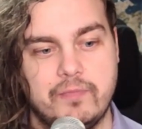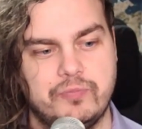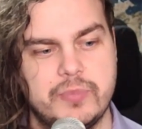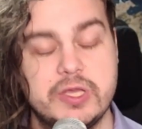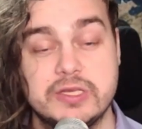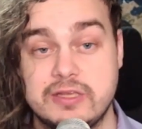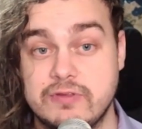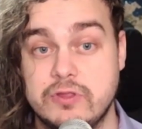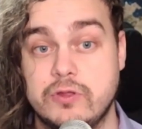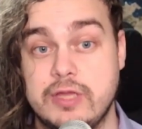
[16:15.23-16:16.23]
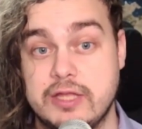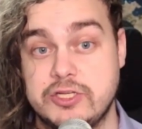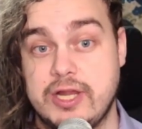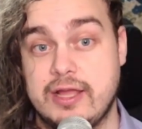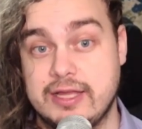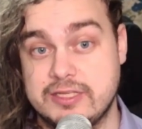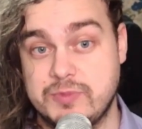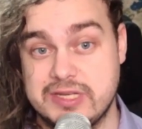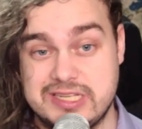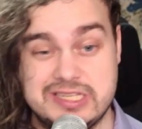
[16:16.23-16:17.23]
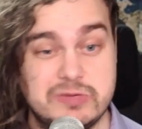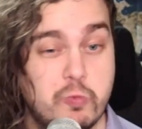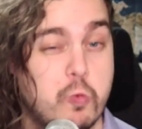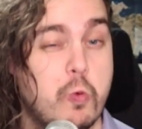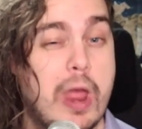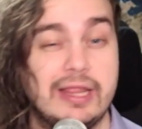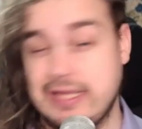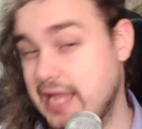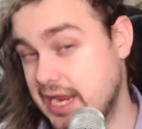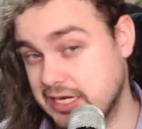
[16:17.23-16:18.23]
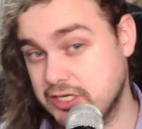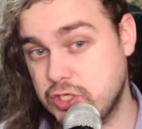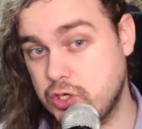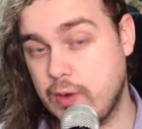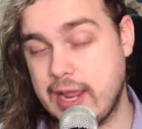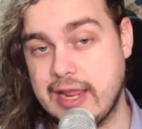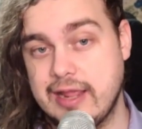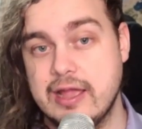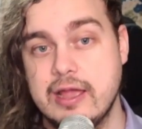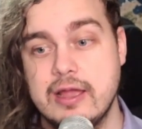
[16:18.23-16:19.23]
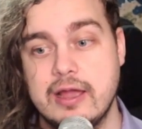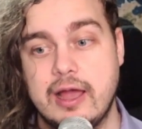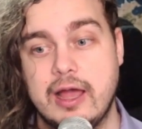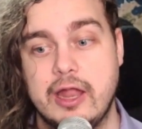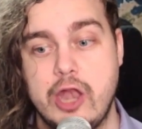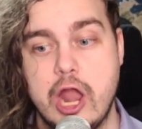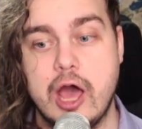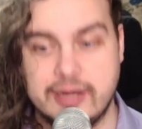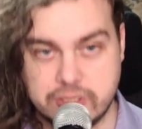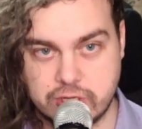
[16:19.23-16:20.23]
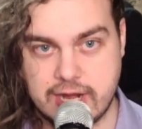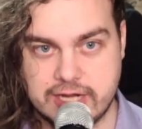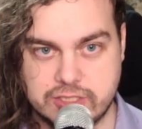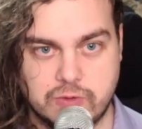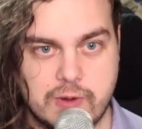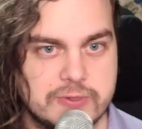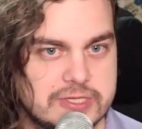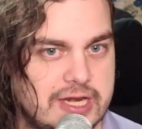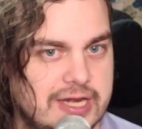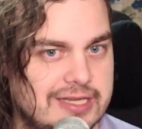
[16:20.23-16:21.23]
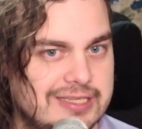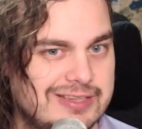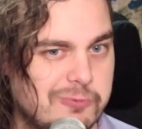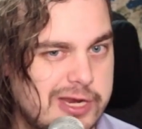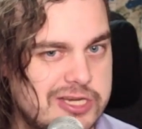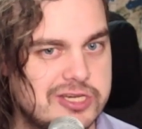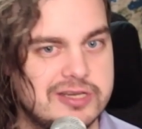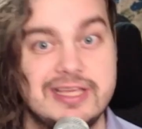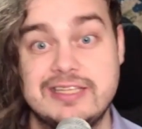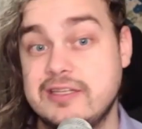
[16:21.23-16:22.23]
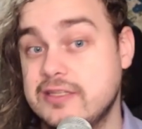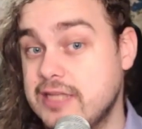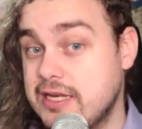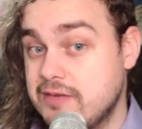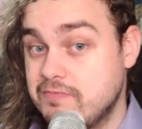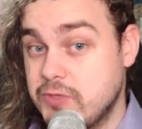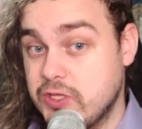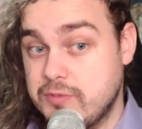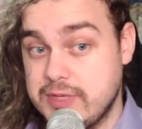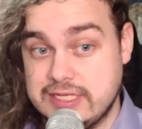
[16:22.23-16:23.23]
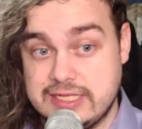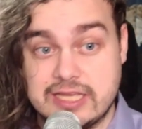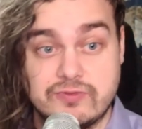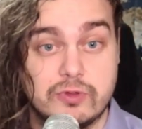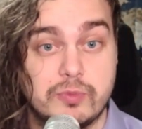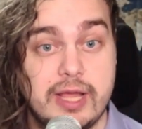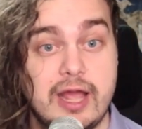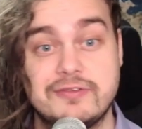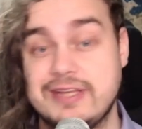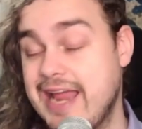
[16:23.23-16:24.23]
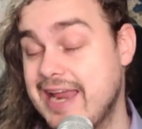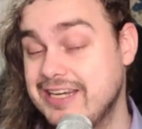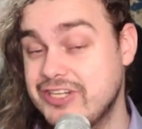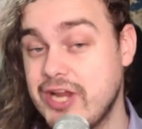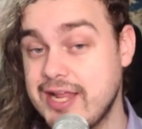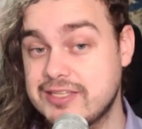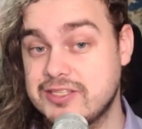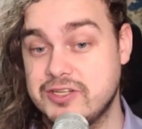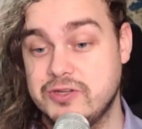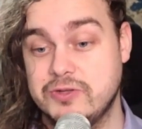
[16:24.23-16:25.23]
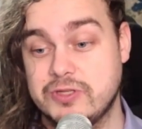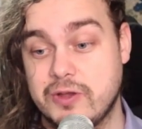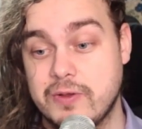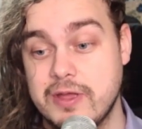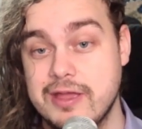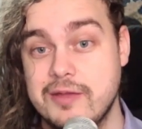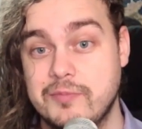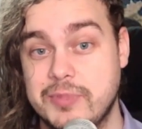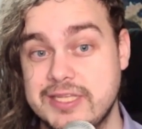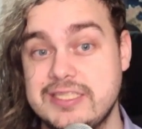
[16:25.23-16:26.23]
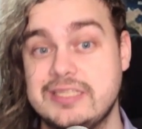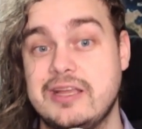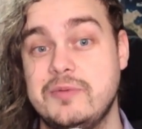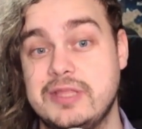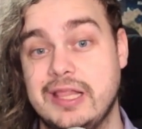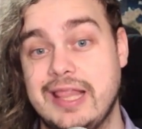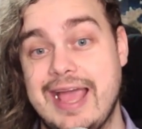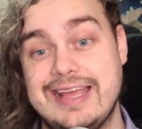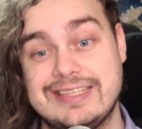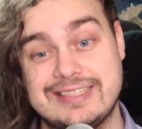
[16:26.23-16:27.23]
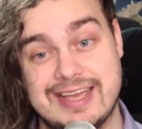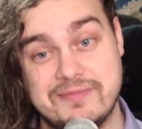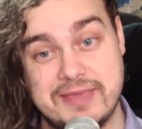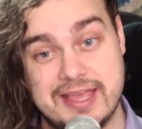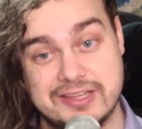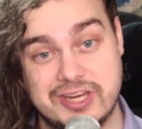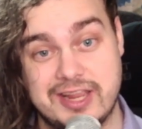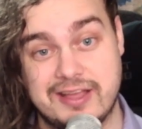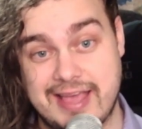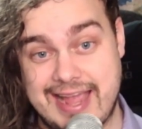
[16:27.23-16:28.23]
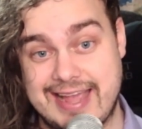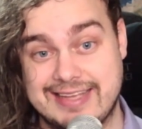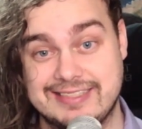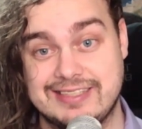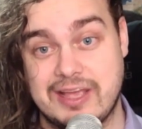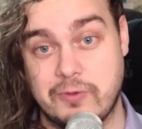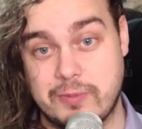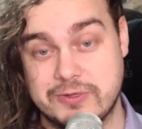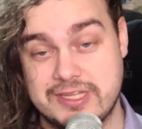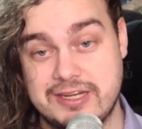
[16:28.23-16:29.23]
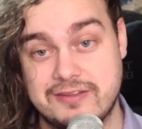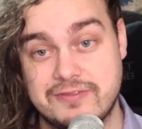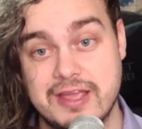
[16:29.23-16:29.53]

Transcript: Because even though the LJL has been relegated to a non-international representing region, they still sent him to the PCS for their playoffs and had a chance to do so. But this is going to be the last time the LJL has a representative.